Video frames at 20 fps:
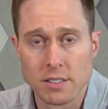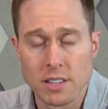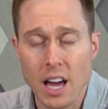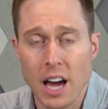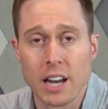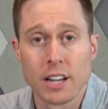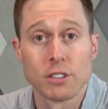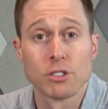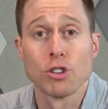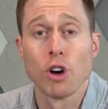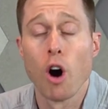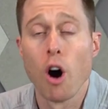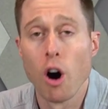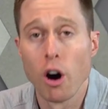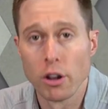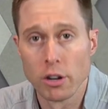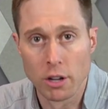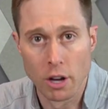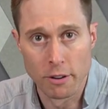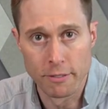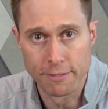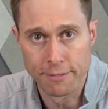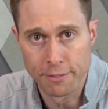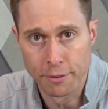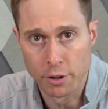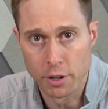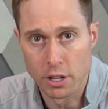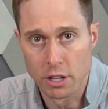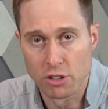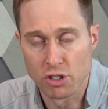Got a ton of
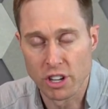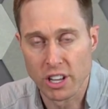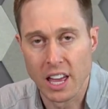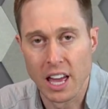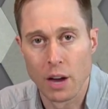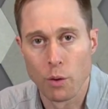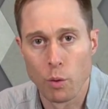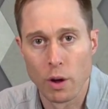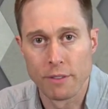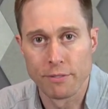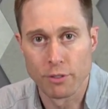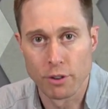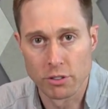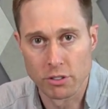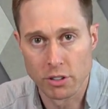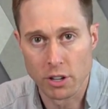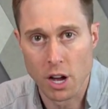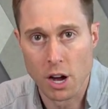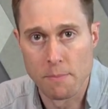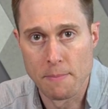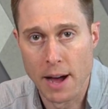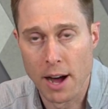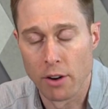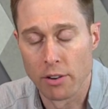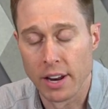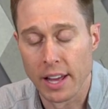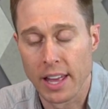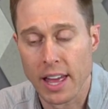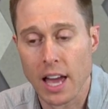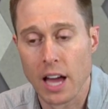footage. I can't wait for it to come out
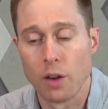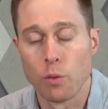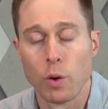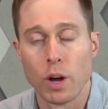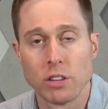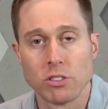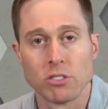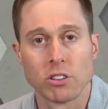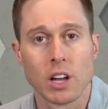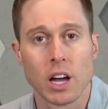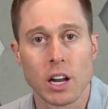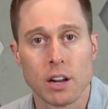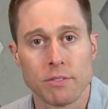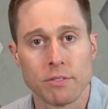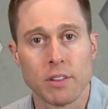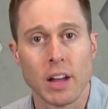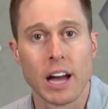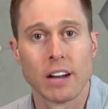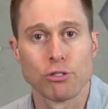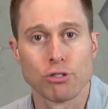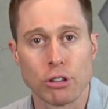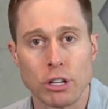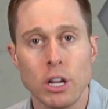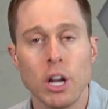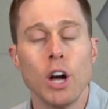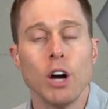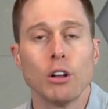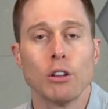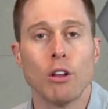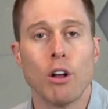and I can't wait to kind of actually
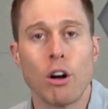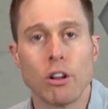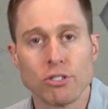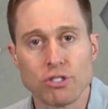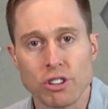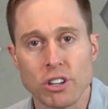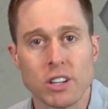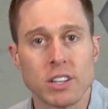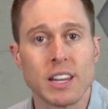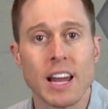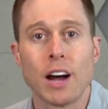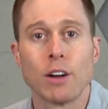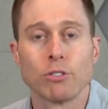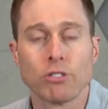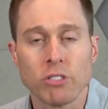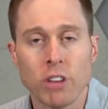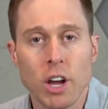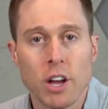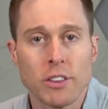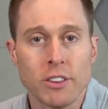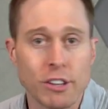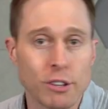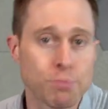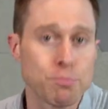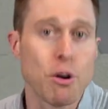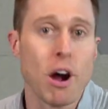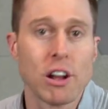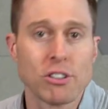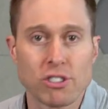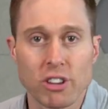launch and announce these
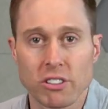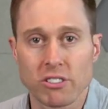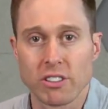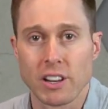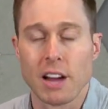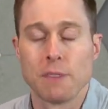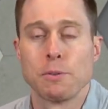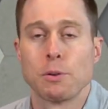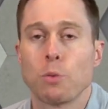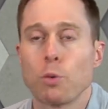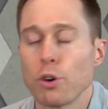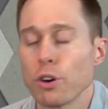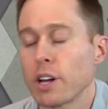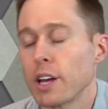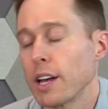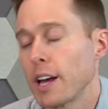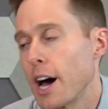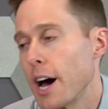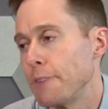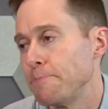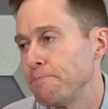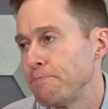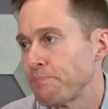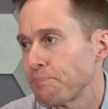projects that I've been working on.